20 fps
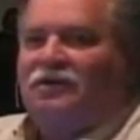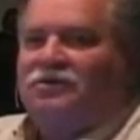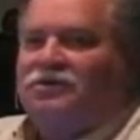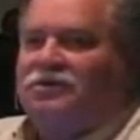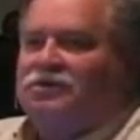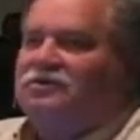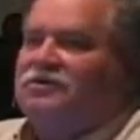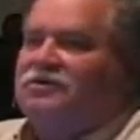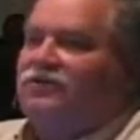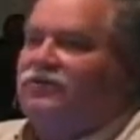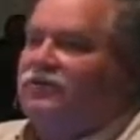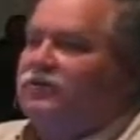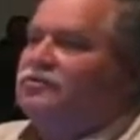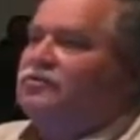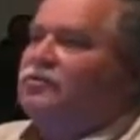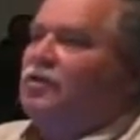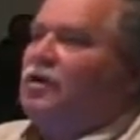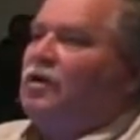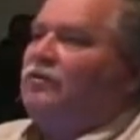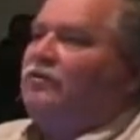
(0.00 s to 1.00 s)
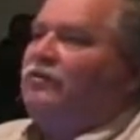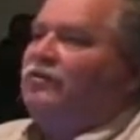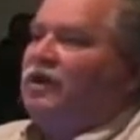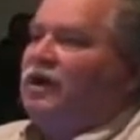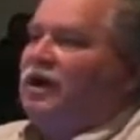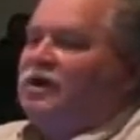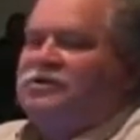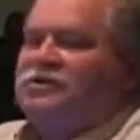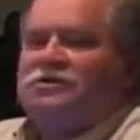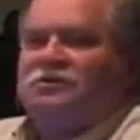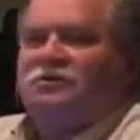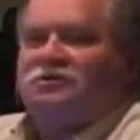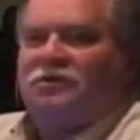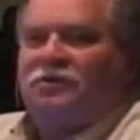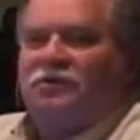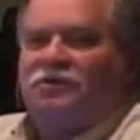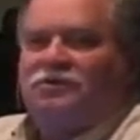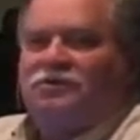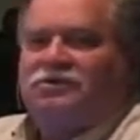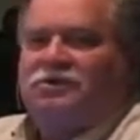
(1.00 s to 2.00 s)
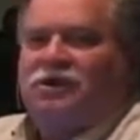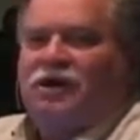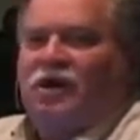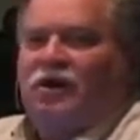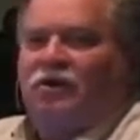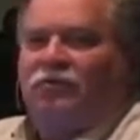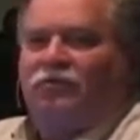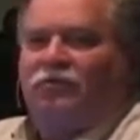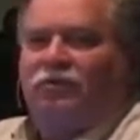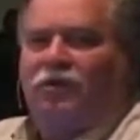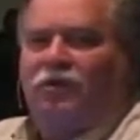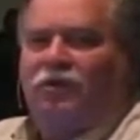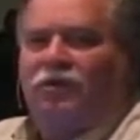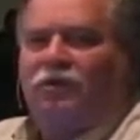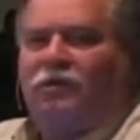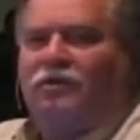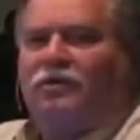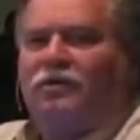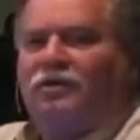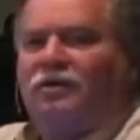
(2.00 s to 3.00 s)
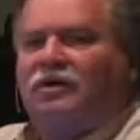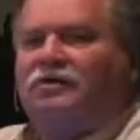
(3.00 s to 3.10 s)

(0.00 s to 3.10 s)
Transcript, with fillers: So there's a first qualification to the lowest guy on the rung,